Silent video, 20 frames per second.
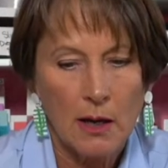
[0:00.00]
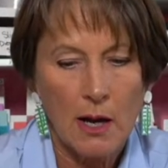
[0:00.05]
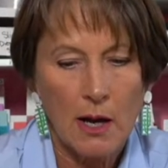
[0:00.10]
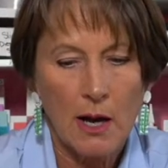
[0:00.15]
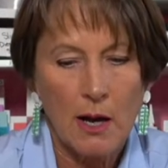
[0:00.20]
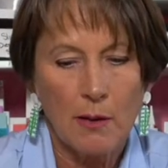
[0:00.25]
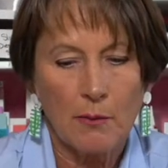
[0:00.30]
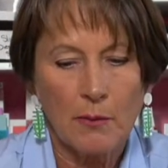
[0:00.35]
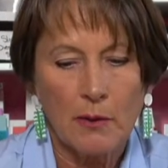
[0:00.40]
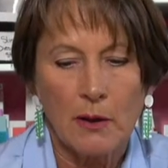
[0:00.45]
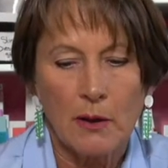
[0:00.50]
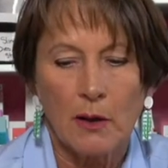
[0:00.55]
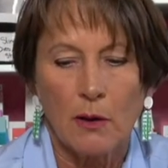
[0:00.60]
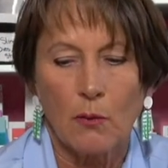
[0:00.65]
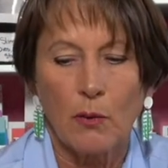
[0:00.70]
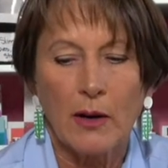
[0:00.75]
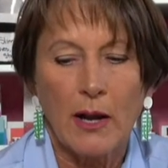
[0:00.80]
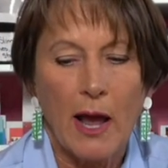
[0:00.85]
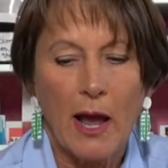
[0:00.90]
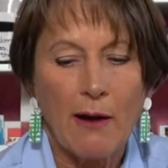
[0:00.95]
Um,
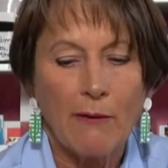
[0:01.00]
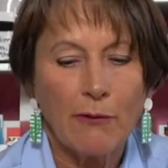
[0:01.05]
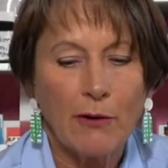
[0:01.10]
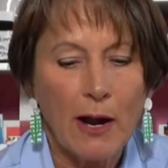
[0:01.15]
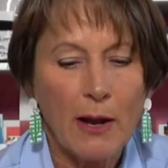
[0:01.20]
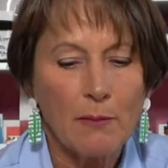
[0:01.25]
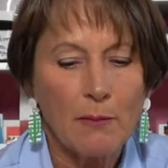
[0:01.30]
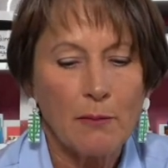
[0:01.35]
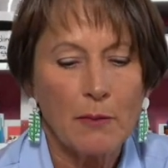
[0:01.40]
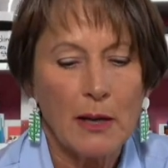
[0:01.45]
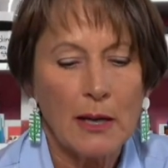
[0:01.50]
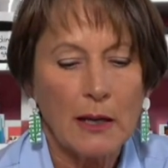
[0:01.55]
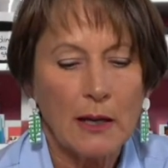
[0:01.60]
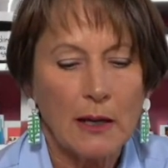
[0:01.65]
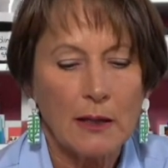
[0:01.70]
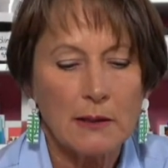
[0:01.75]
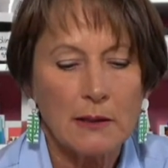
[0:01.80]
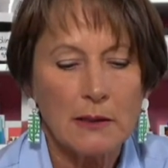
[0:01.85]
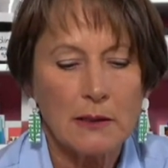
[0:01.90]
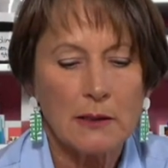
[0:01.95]
whenever I make
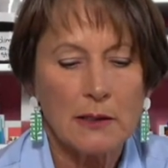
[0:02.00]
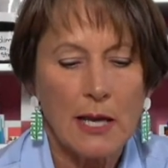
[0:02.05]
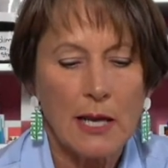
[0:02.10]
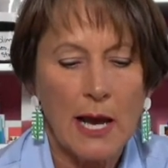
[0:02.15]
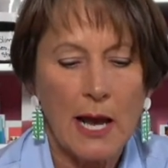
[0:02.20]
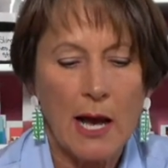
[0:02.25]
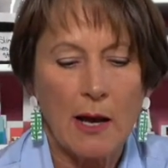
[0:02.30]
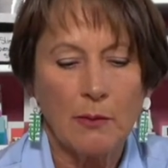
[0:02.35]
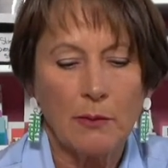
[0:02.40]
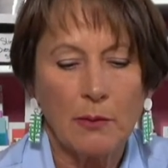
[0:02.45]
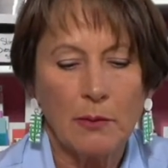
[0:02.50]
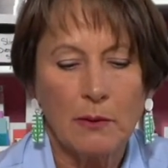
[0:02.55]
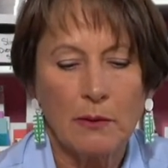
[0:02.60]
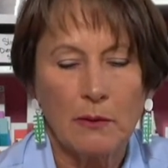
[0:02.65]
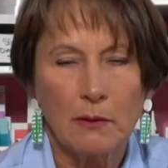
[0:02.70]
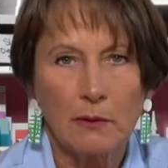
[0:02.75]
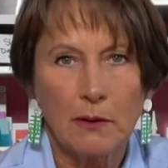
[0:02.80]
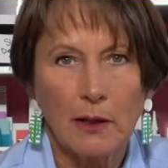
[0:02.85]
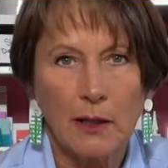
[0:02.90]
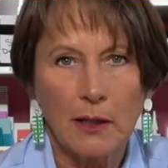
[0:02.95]
a tab
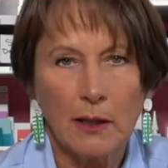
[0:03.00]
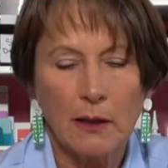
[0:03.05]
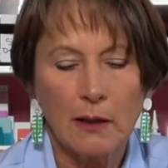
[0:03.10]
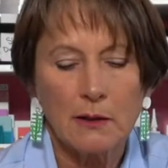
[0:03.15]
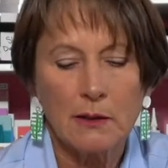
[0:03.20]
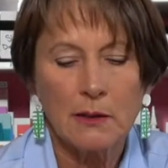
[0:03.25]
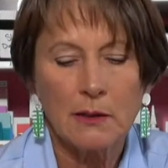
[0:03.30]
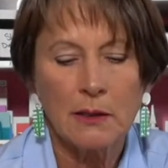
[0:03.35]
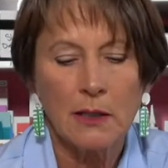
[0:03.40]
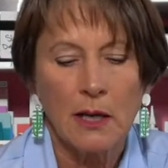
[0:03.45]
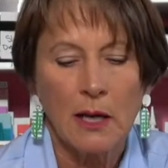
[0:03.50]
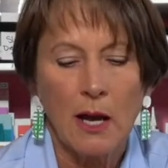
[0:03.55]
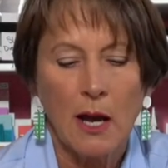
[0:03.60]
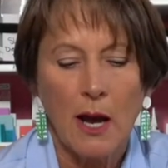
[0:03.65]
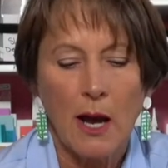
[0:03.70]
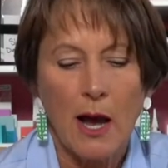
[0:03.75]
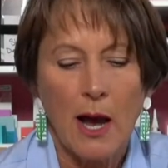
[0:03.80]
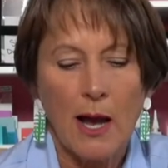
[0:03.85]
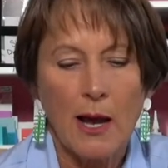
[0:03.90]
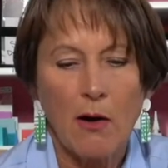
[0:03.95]
like this,
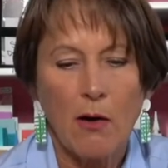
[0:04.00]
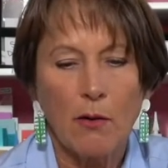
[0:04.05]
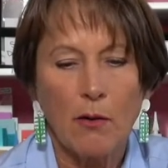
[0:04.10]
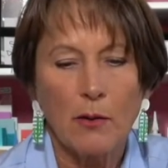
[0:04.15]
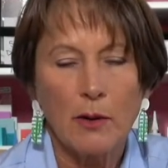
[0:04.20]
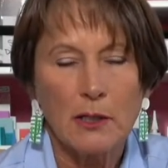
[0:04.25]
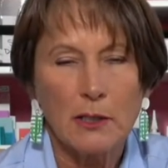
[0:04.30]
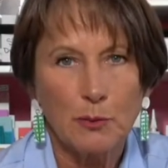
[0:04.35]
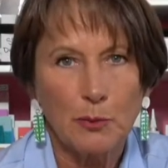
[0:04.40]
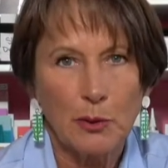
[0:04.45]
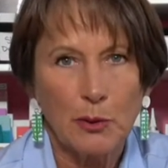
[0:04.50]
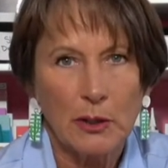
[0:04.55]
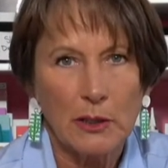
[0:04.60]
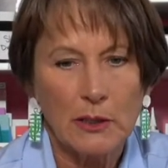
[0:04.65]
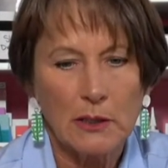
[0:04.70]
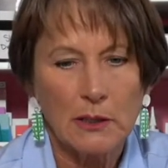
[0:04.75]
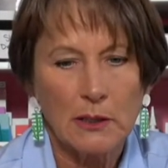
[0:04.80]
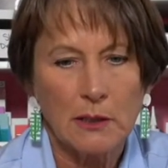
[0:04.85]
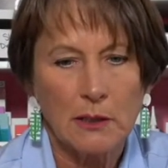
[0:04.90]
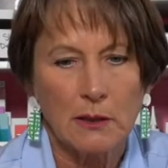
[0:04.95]
I always
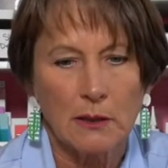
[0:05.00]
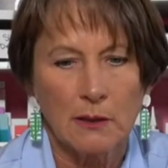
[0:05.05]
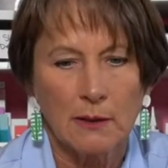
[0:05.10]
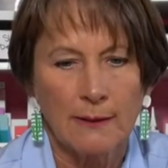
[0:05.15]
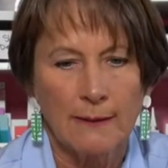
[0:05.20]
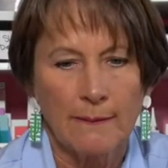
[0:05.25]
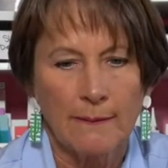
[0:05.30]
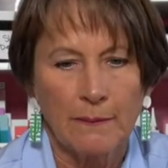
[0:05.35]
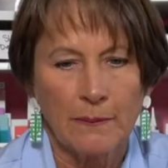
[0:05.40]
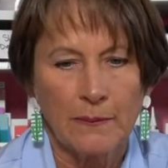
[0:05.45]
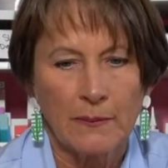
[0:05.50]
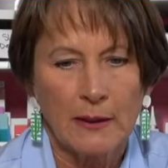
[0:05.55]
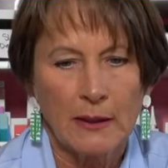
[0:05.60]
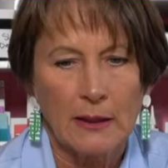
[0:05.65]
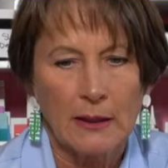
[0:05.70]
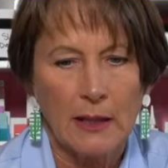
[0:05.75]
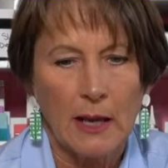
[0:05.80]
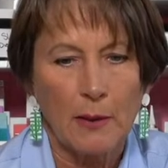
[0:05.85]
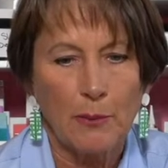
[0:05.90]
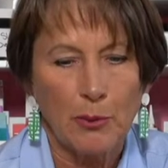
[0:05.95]
put
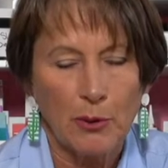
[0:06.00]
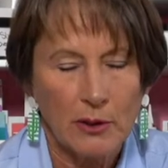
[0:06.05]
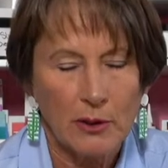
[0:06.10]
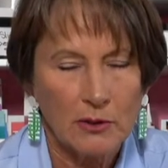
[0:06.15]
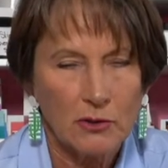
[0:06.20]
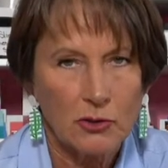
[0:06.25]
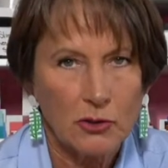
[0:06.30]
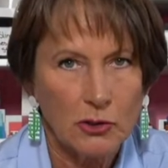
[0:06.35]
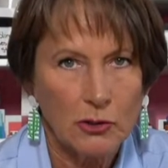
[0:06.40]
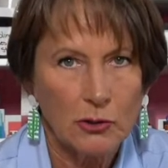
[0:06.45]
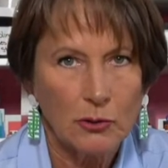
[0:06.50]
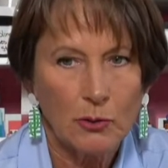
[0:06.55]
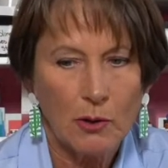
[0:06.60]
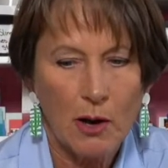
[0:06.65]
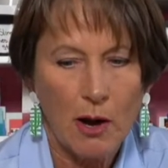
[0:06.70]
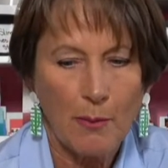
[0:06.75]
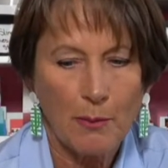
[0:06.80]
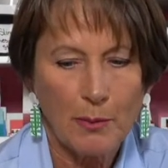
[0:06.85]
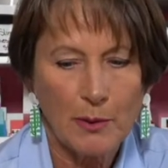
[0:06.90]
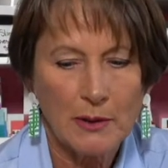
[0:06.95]
I print two
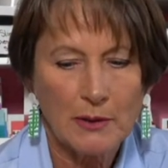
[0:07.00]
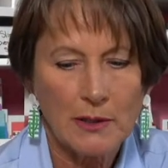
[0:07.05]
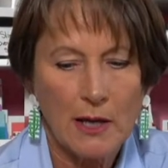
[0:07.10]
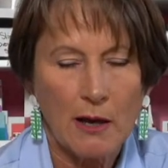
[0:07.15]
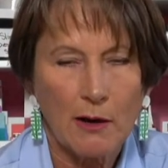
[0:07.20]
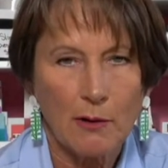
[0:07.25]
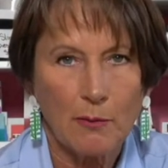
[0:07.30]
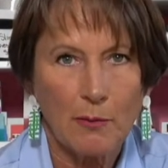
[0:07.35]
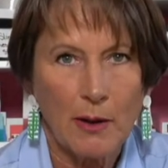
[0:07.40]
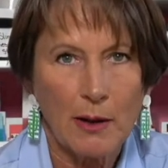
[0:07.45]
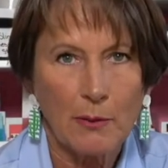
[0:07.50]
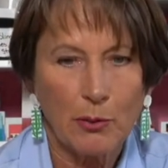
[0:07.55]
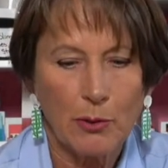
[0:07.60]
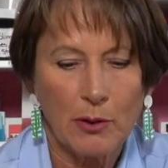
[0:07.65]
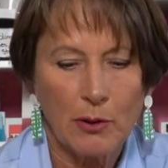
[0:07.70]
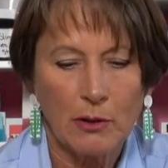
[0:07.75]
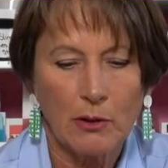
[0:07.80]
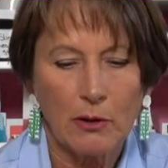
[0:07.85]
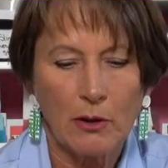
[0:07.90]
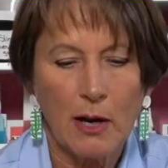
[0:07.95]
copies out of my
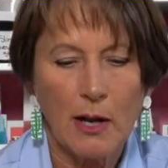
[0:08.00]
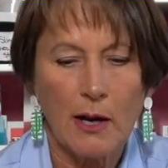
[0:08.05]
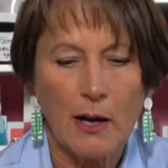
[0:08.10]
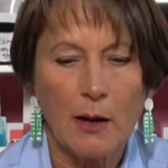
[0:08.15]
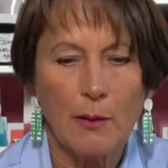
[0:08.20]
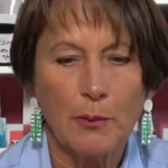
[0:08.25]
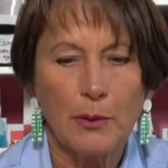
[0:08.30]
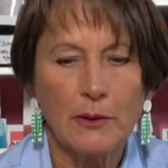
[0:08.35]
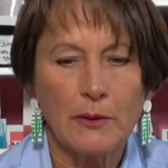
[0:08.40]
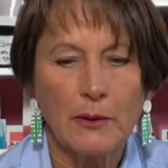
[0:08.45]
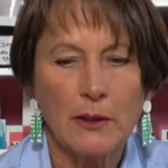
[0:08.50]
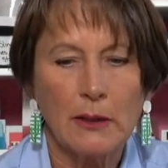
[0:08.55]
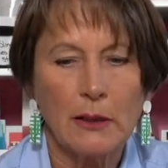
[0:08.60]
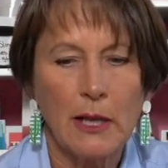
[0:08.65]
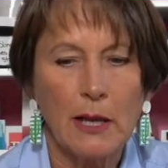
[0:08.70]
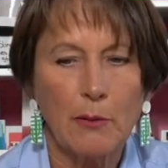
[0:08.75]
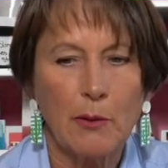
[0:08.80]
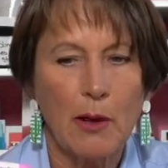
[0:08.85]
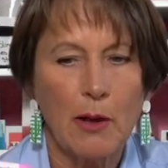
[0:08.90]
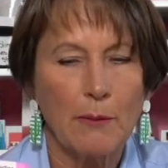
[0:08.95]
printer and I put the
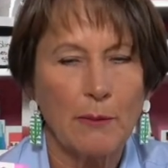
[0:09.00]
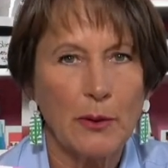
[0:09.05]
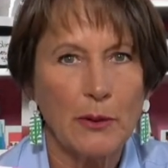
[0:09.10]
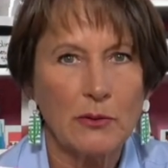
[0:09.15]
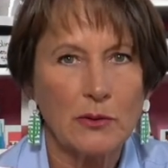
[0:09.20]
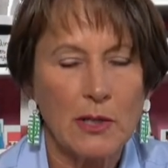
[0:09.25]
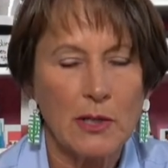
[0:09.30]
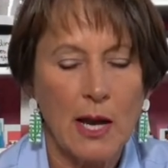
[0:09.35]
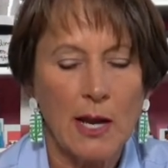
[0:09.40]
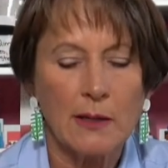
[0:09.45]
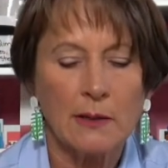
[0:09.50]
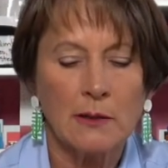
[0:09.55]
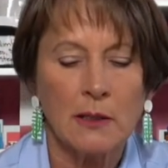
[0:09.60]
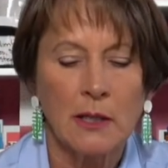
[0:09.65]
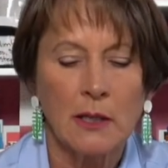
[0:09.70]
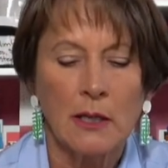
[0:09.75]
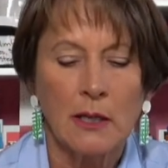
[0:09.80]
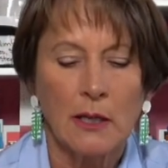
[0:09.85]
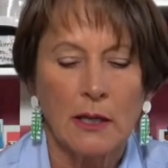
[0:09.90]
label on both sides.